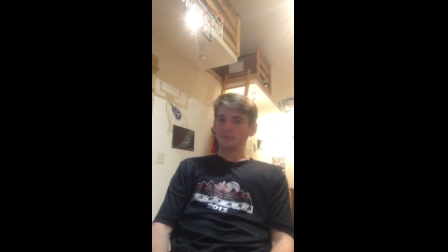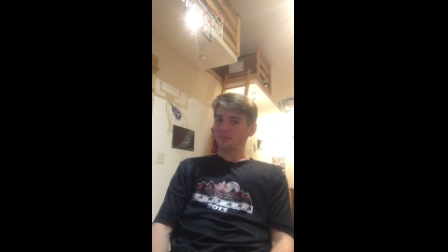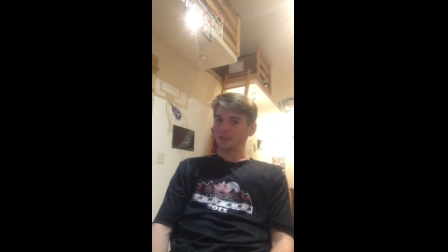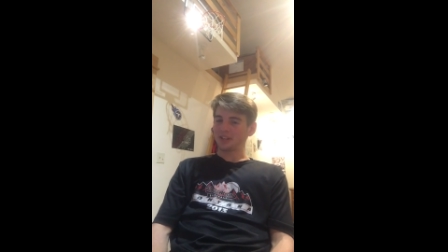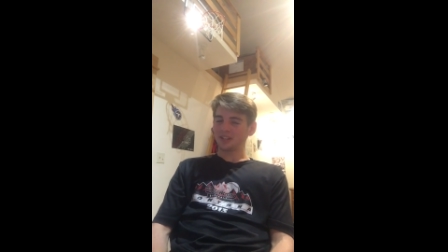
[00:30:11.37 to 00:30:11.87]

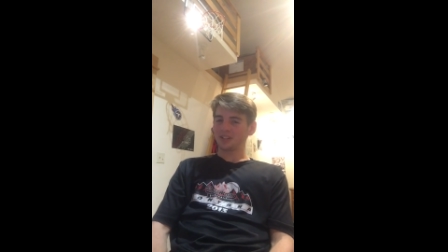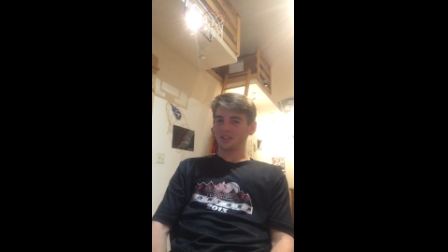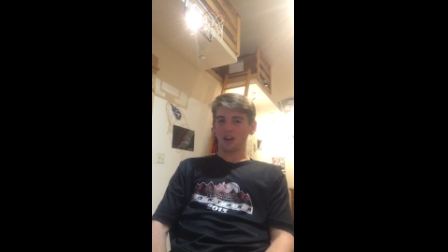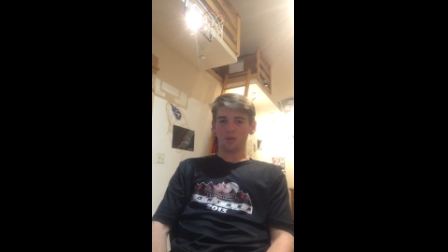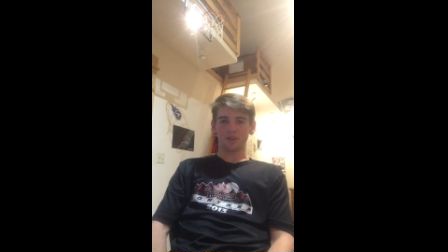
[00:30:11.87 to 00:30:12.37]
please
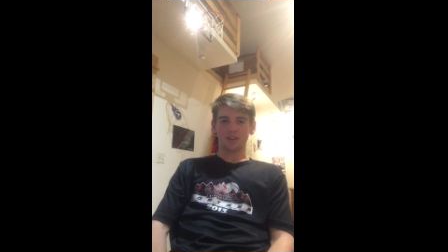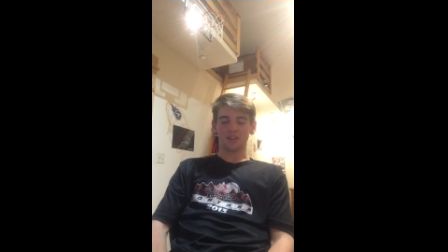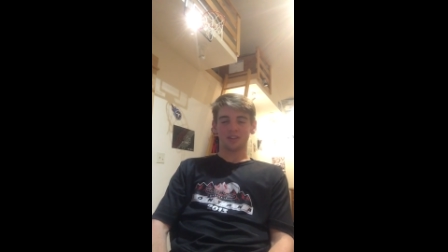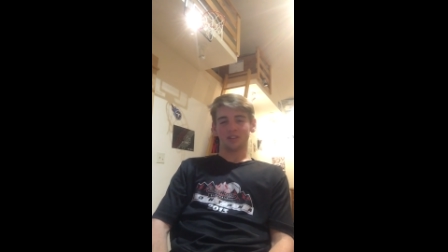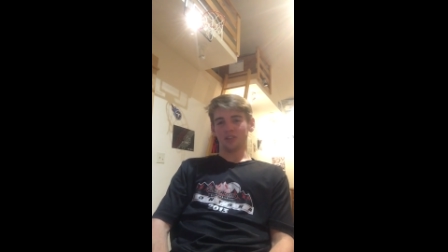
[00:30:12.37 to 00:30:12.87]
tell me
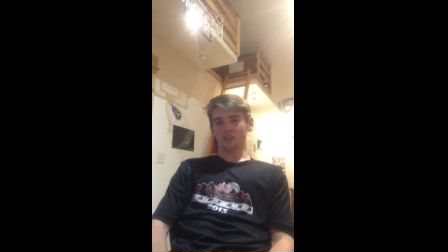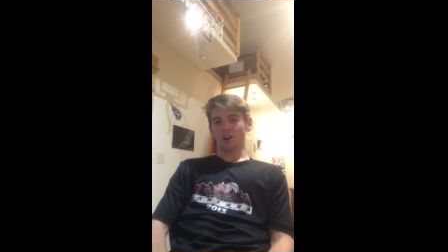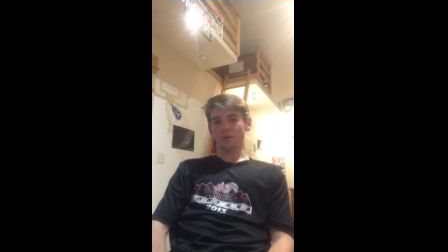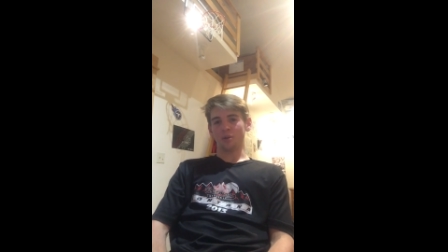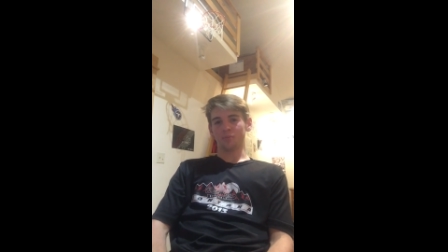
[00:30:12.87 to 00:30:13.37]
and
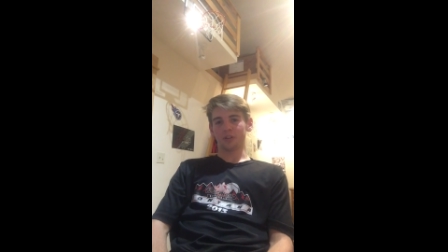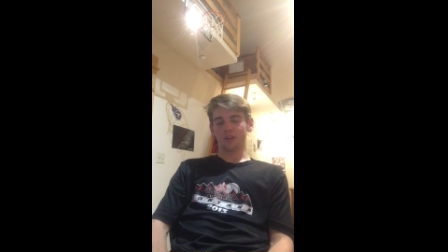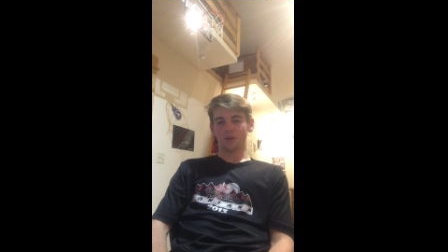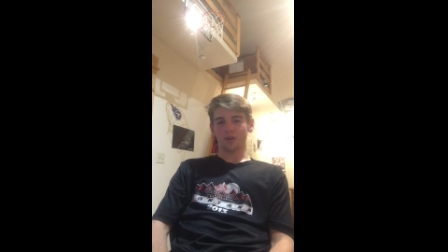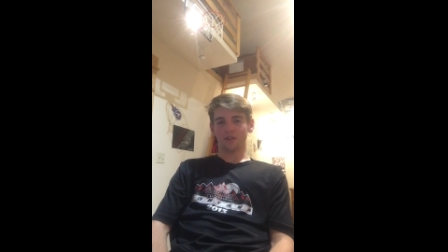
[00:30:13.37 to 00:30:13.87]
comment
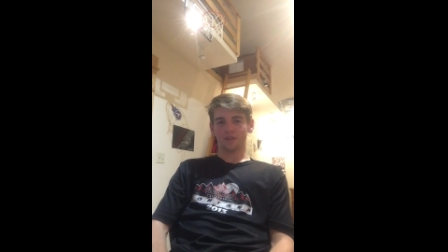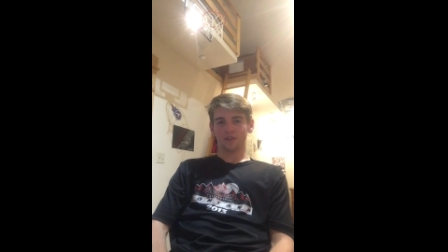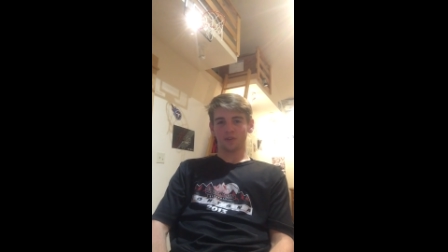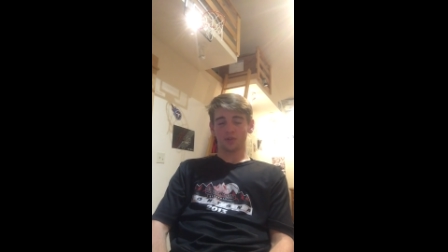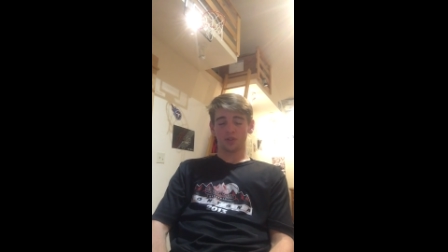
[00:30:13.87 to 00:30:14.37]
below
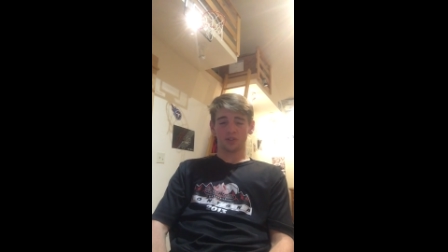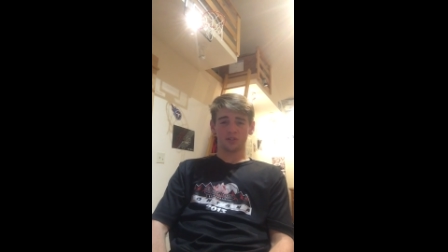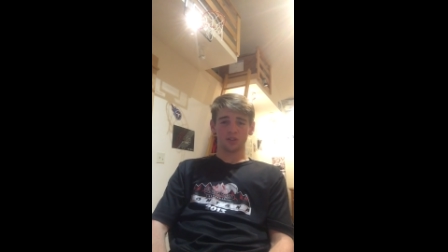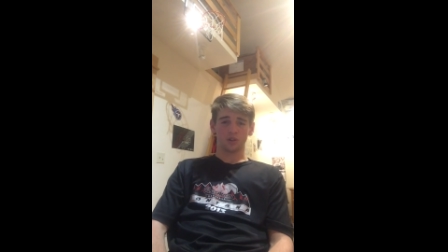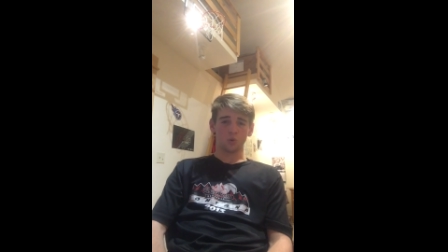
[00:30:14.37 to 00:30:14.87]
if this
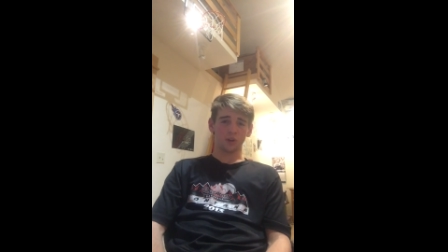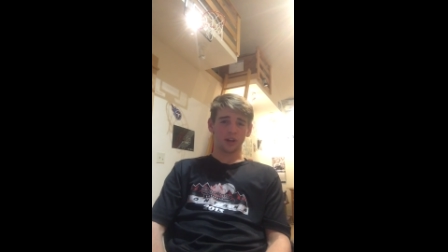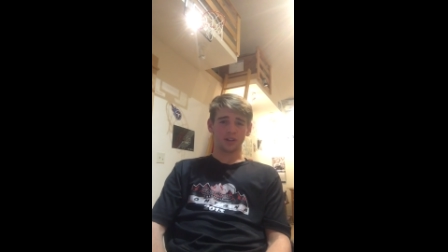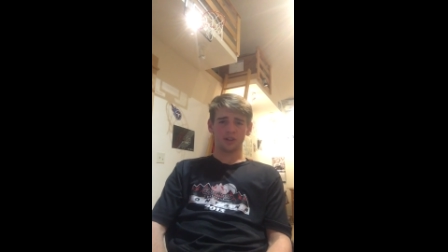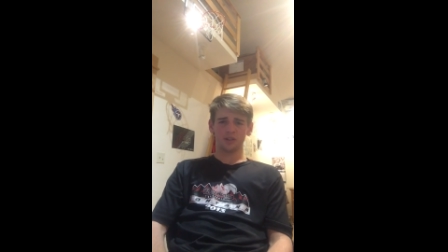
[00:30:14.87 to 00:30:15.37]
is a cool
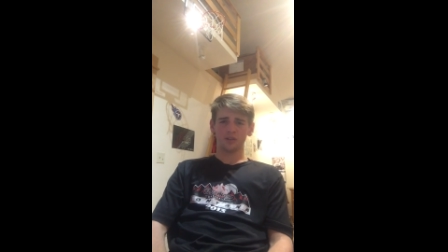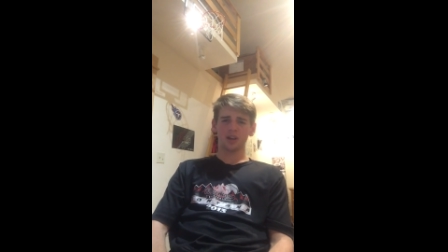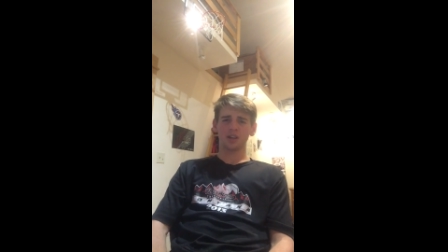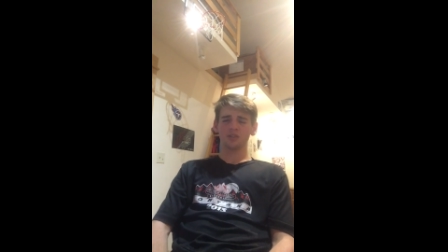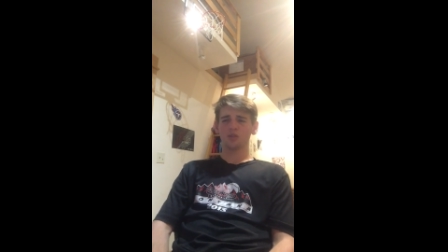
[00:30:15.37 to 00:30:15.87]
idea to you
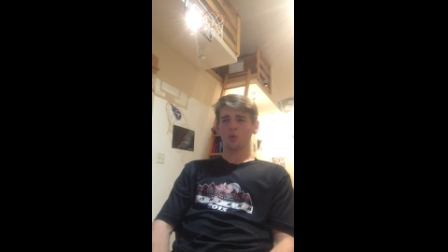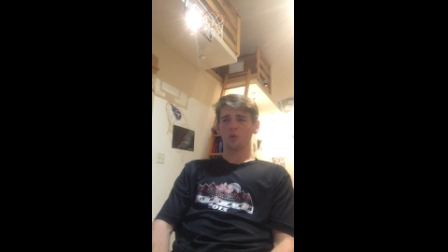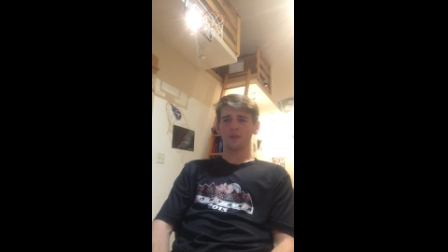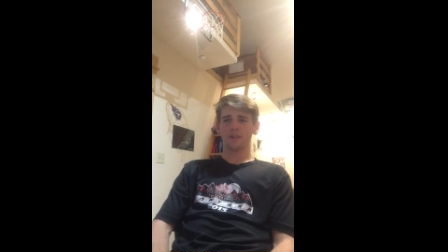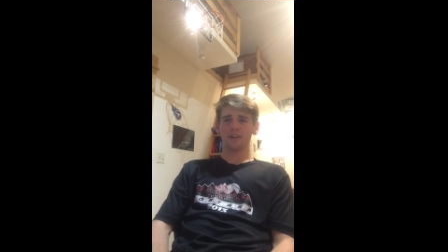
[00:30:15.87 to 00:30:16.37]
guys,
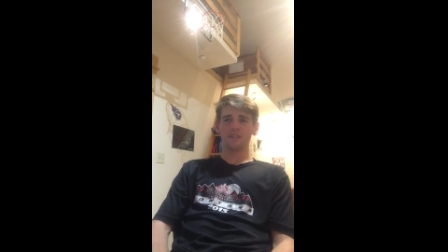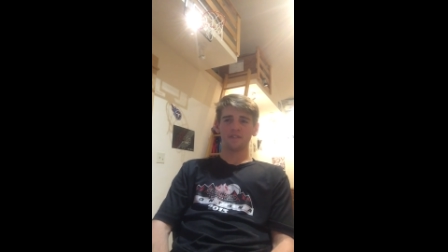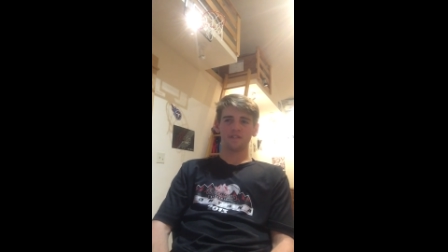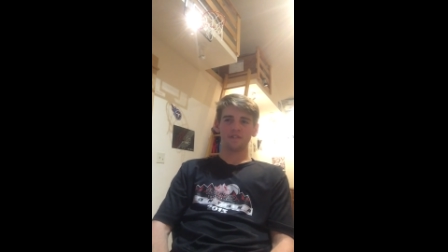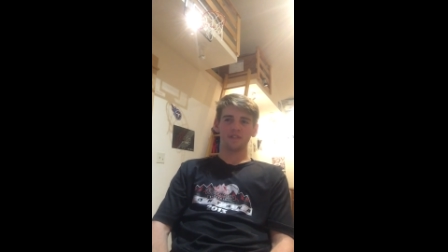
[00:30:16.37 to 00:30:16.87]
or
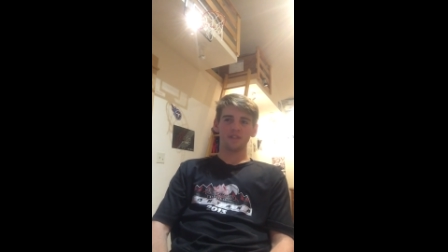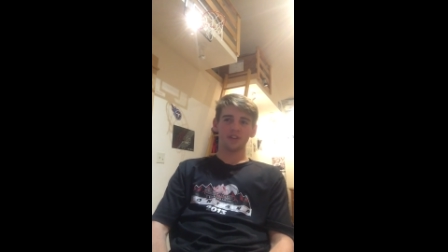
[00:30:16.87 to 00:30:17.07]
if